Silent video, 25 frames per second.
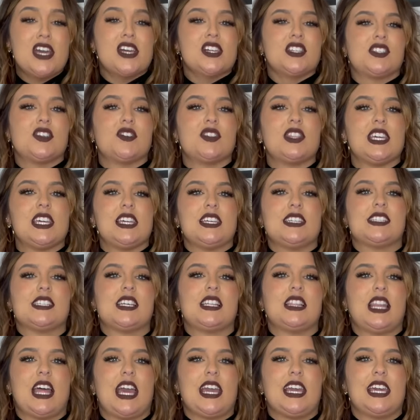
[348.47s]
So these
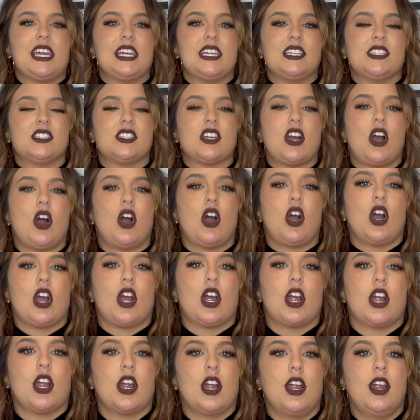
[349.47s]
leggings
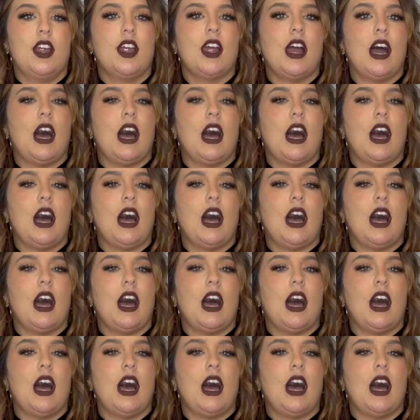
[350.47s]
are,